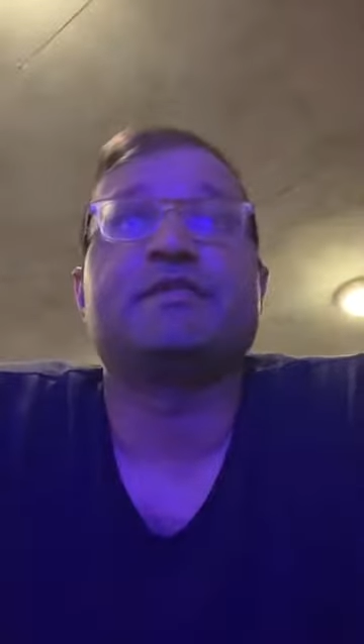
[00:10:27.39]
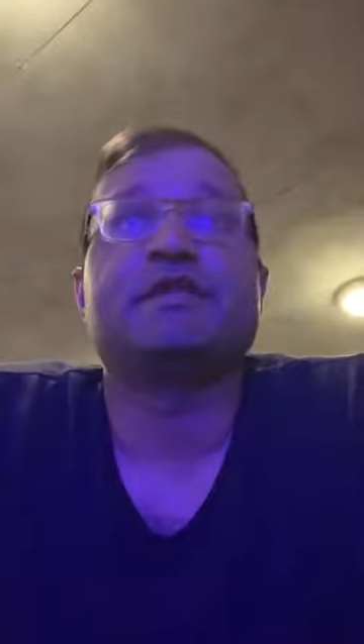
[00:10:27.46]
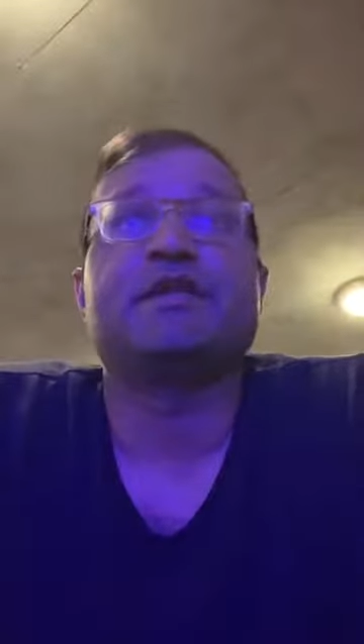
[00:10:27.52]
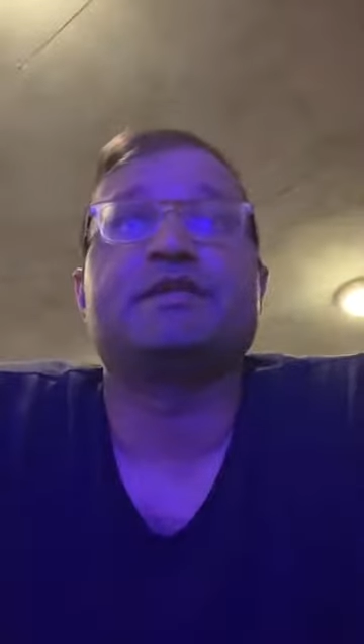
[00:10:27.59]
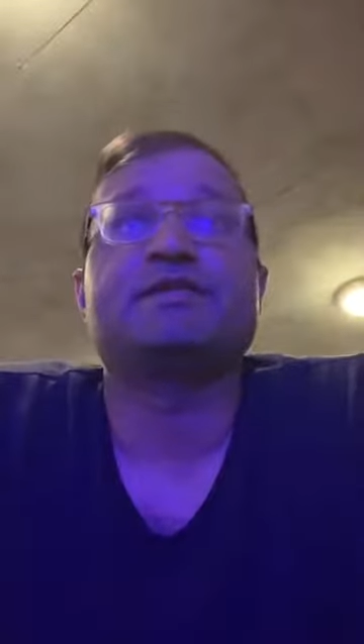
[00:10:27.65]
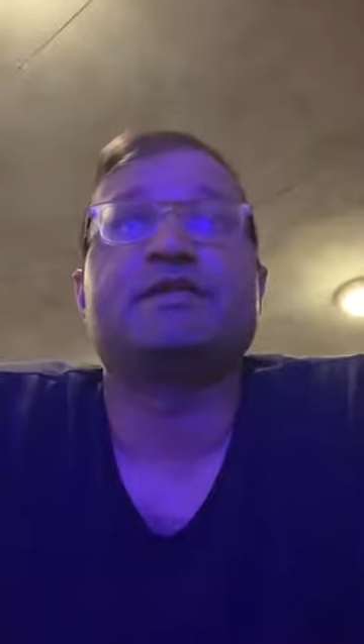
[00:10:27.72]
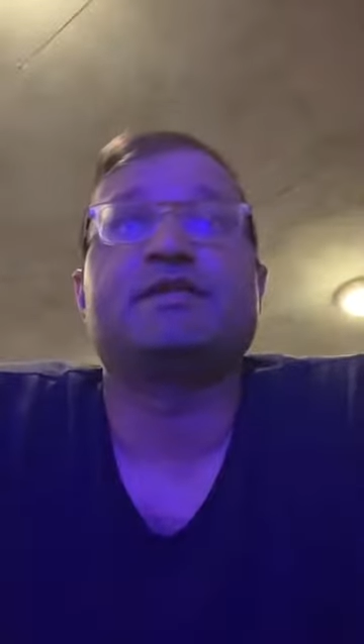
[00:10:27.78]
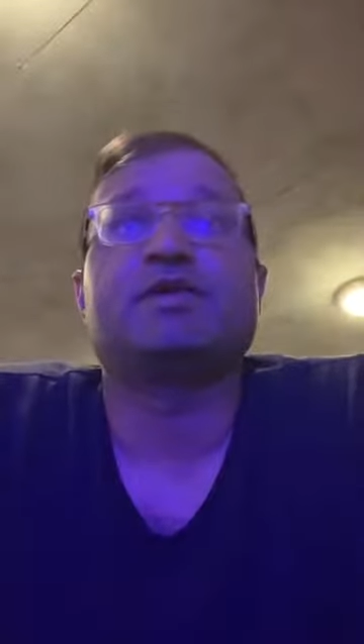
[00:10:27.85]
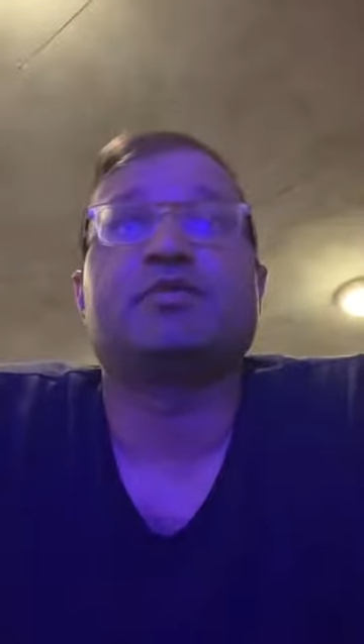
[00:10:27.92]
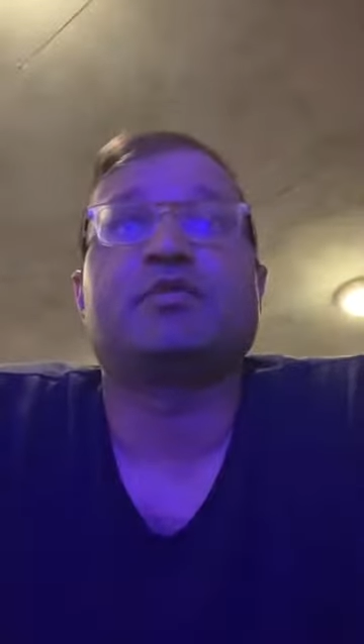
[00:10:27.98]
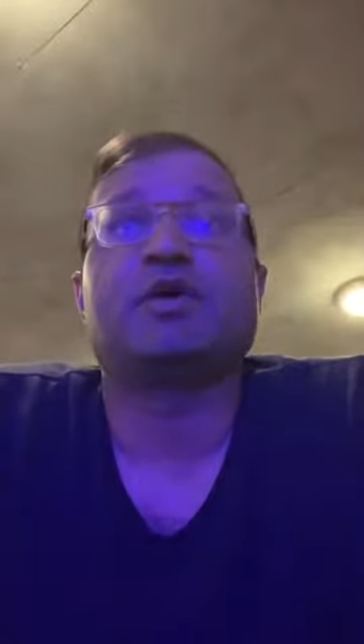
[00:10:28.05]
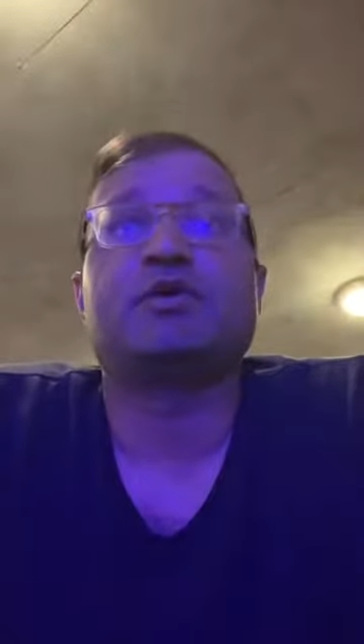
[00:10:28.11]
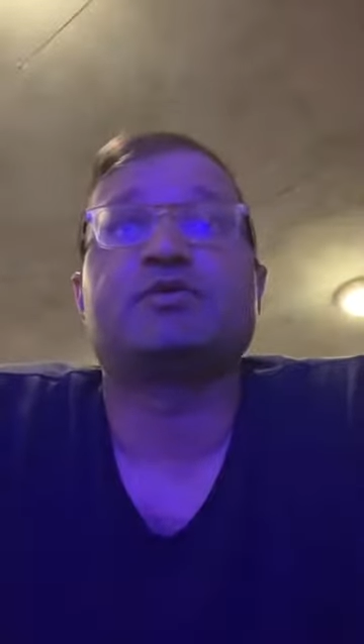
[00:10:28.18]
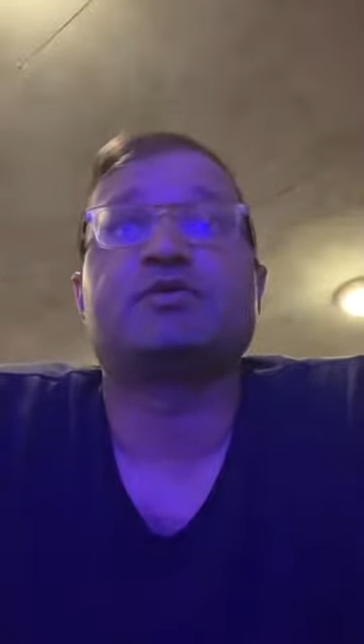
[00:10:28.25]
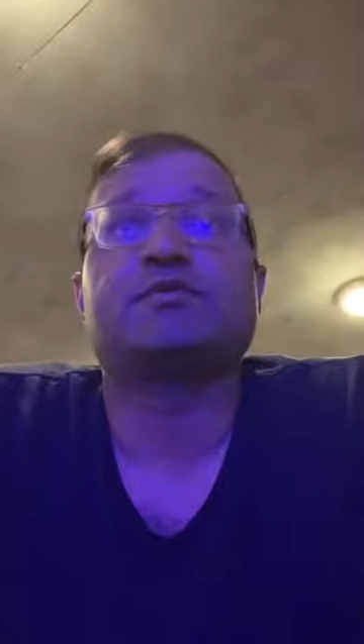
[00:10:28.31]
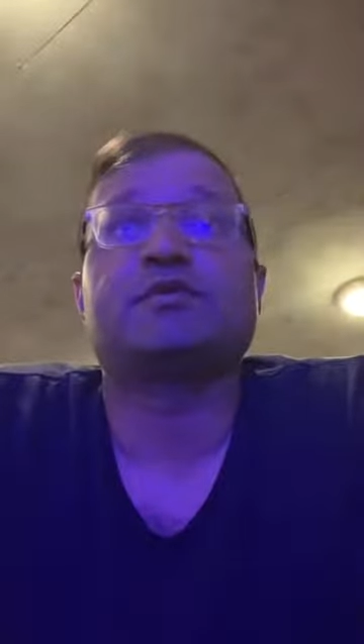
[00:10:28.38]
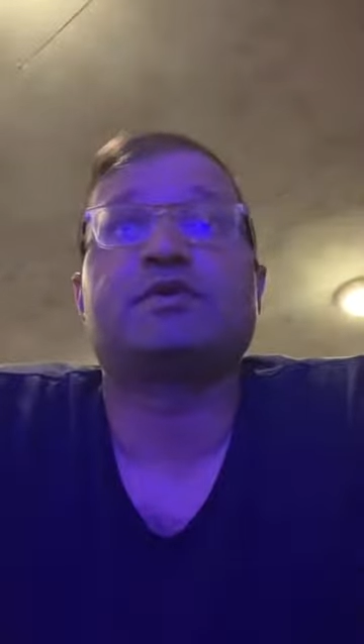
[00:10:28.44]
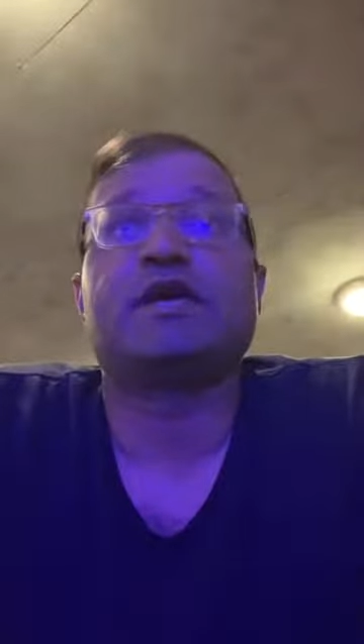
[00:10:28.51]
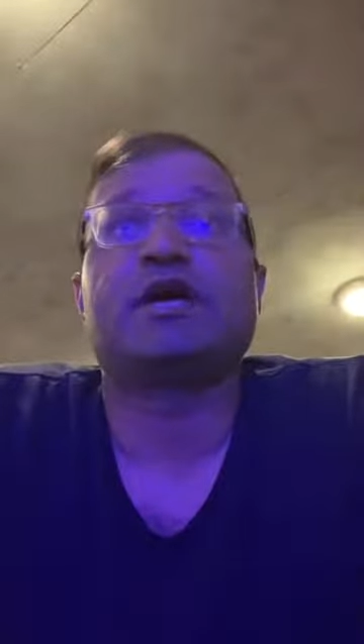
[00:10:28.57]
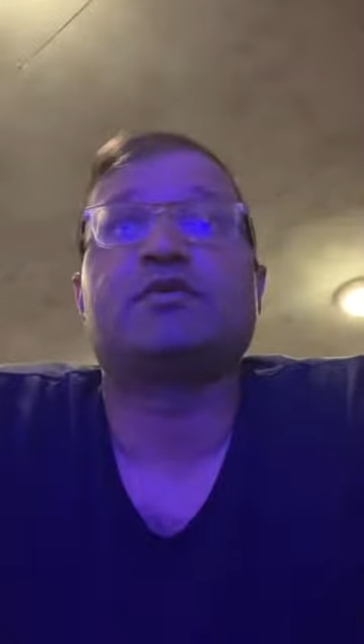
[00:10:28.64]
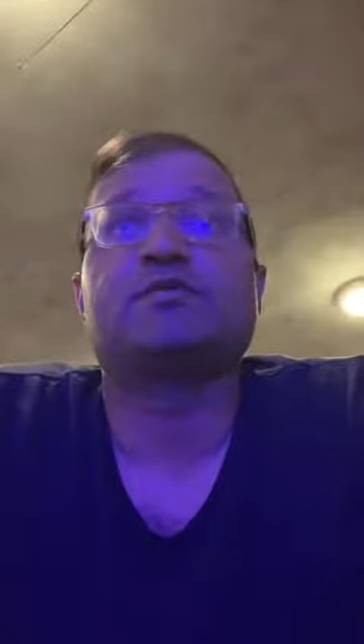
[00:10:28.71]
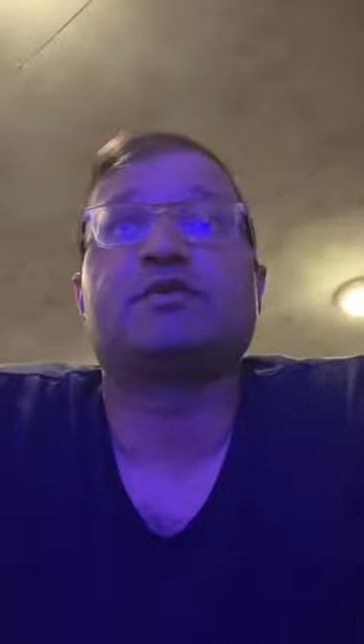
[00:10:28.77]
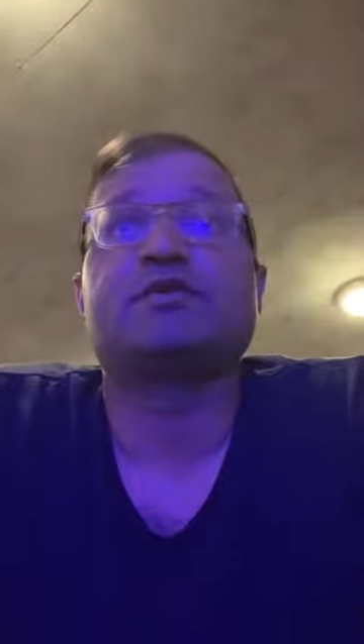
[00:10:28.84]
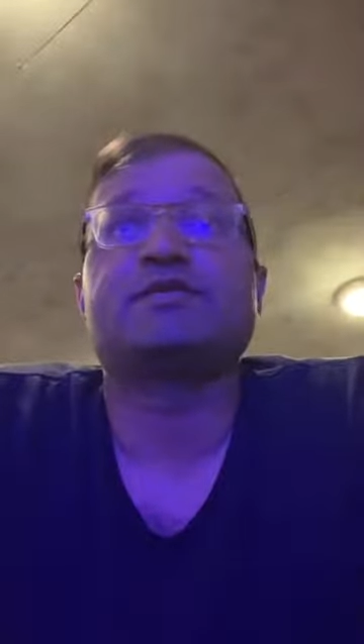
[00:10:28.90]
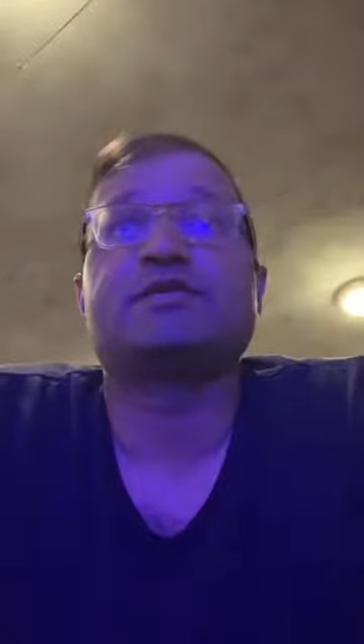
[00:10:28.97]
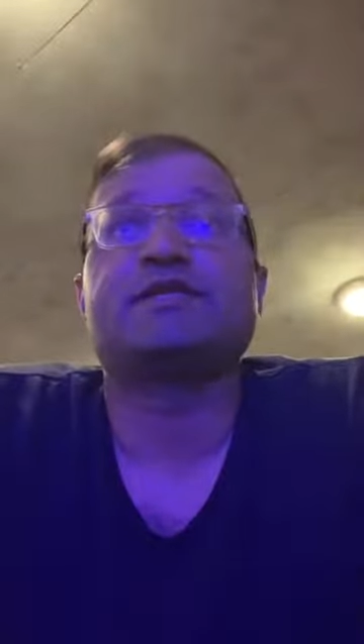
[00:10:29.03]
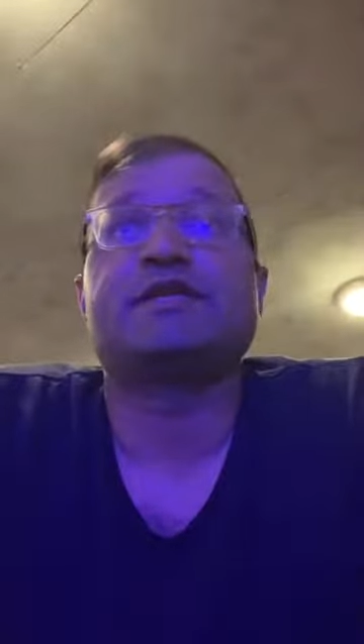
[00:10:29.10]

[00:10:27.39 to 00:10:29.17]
and his hinder part toward the outmost